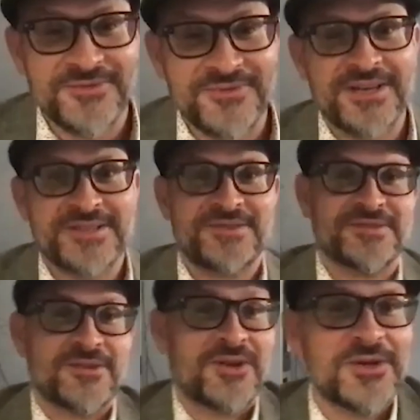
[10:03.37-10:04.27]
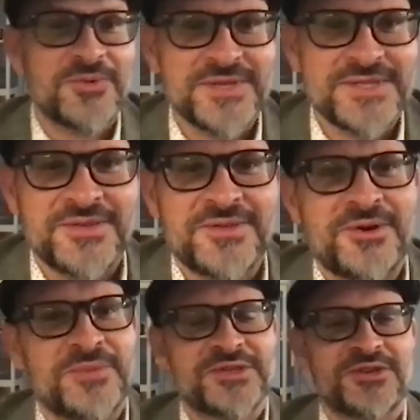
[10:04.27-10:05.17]
advisor. There's a lot of good ones out there,
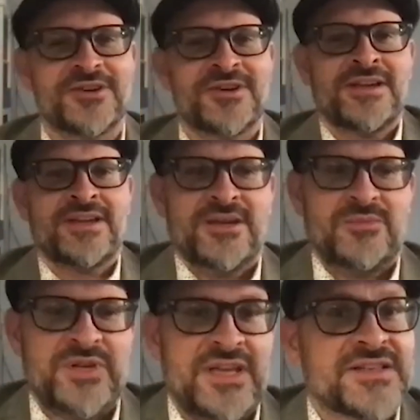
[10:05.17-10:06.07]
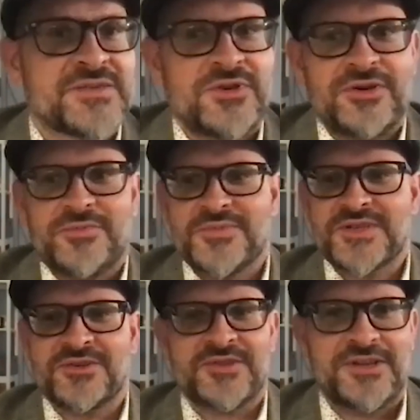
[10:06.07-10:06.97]
I'm sure. But yes, we're
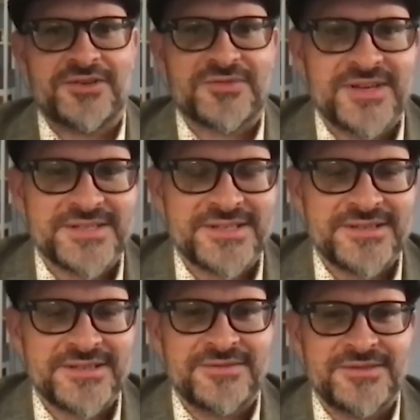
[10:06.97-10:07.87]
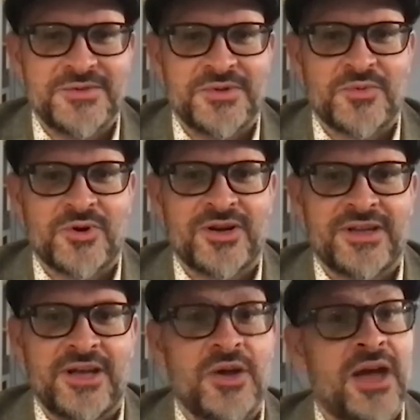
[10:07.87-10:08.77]
certainly interested in doing the work.
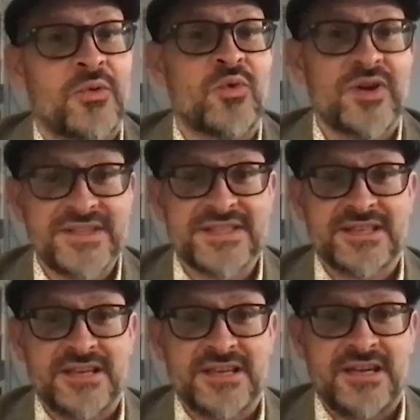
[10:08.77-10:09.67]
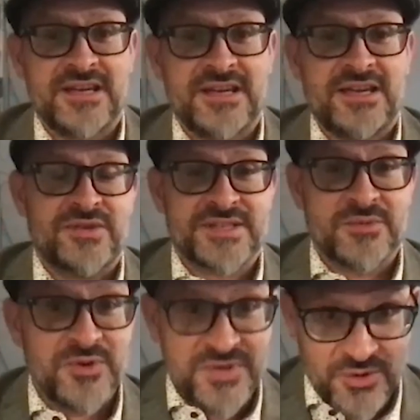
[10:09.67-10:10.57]
And I would say, as
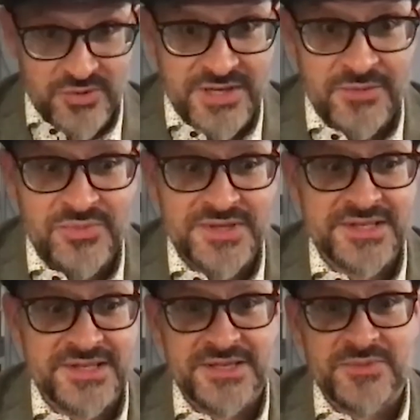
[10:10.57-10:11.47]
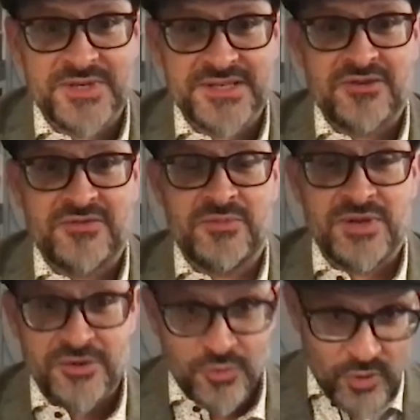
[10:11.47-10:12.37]
someone who's owned 10 businesses myself, I've
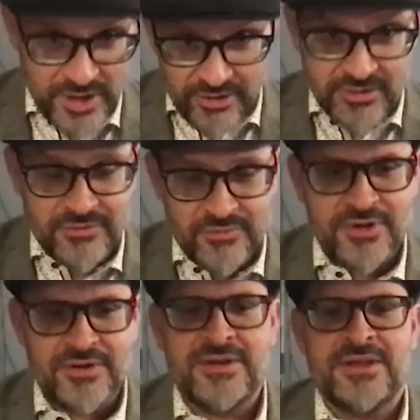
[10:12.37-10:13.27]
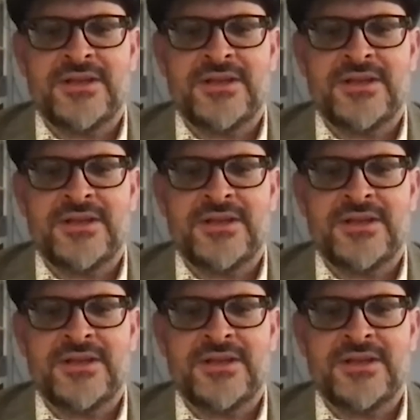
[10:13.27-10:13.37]
been in the ringer. I've been,